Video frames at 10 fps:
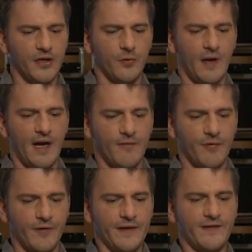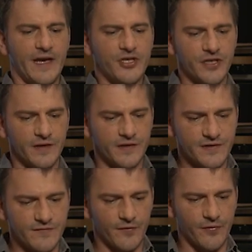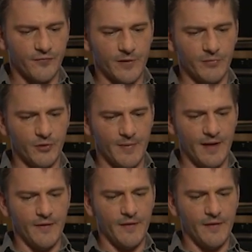you have 3 stations for 3 Blue Men